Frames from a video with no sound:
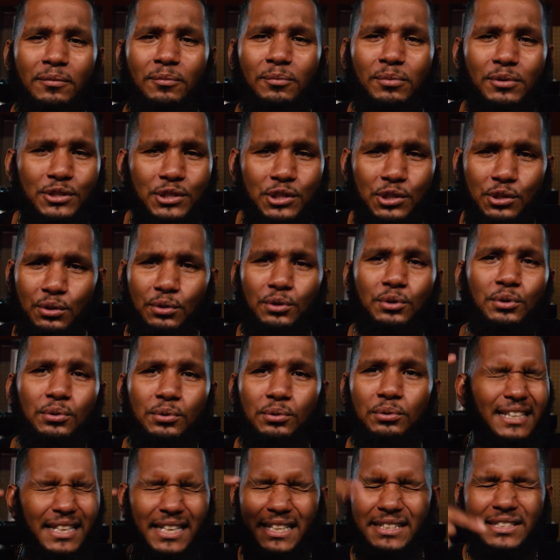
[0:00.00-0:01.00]
we're
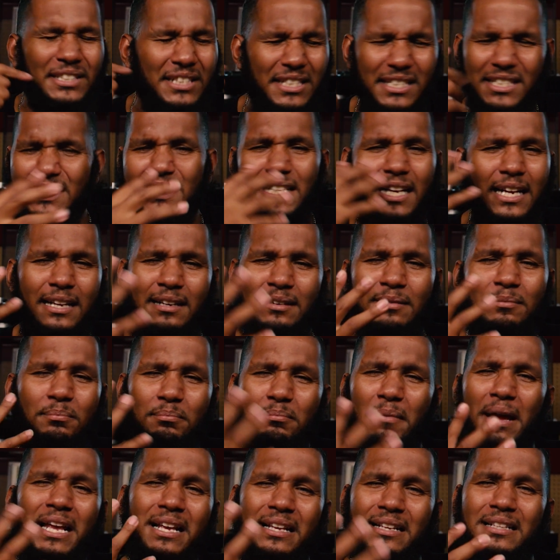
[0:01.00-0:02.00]
screwed. It just didn't
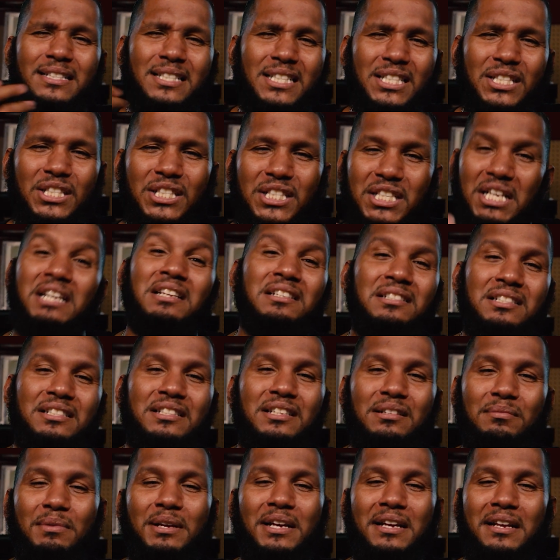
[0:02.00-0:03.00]
make sense
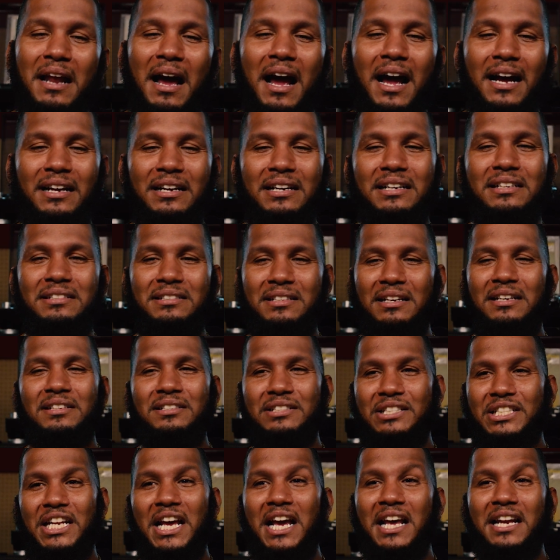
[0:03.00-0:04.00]
to me and I couldn't
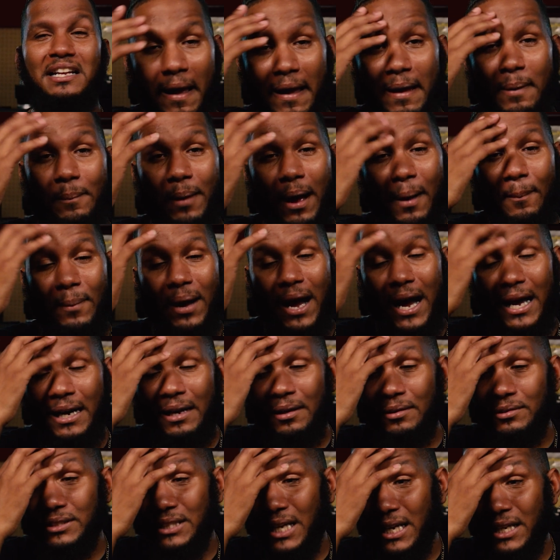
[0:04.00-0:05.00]
understand it. In my mind
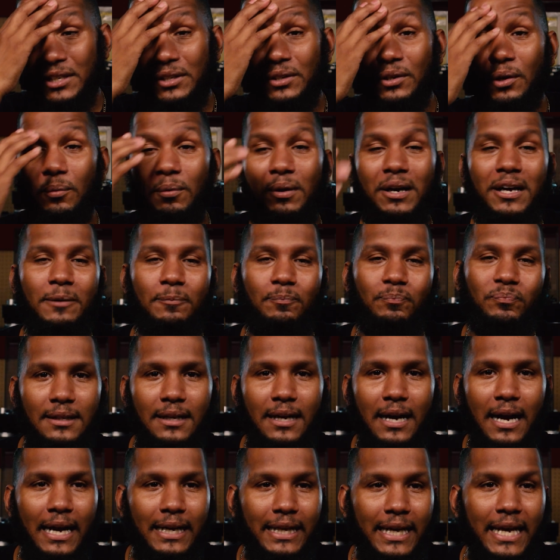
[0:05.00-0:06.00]
I was like, you know what?
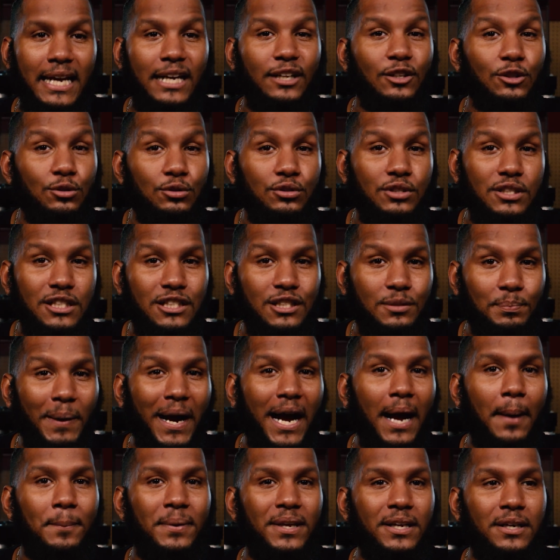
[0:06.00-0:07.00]
I can't lose this
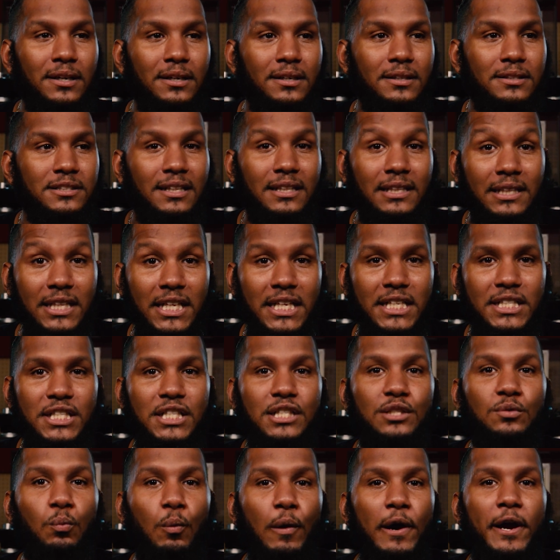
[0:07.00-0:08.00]
spot because this
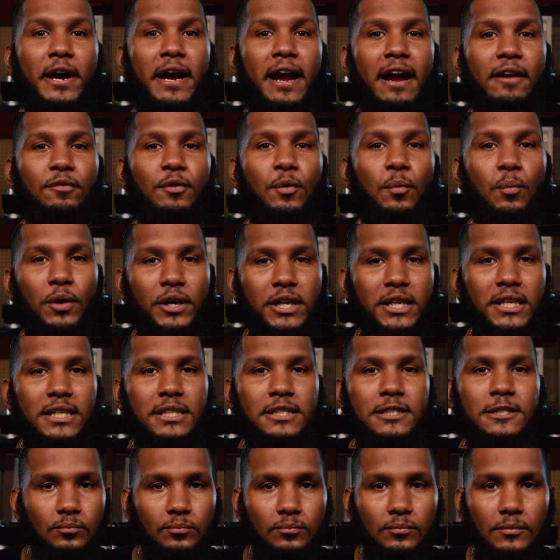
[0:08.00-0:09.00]
is where everyone
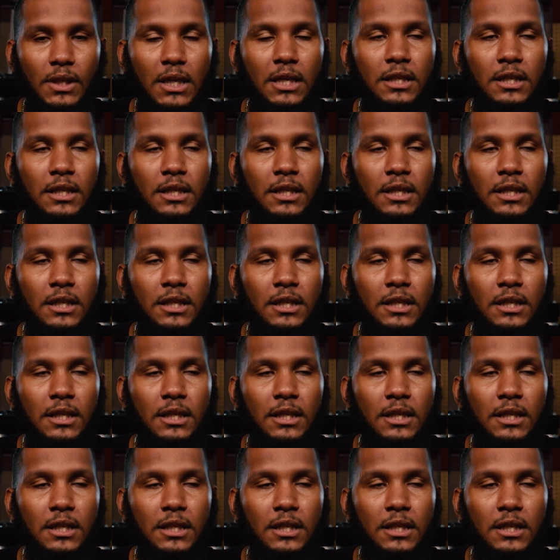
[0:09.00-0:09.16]
is.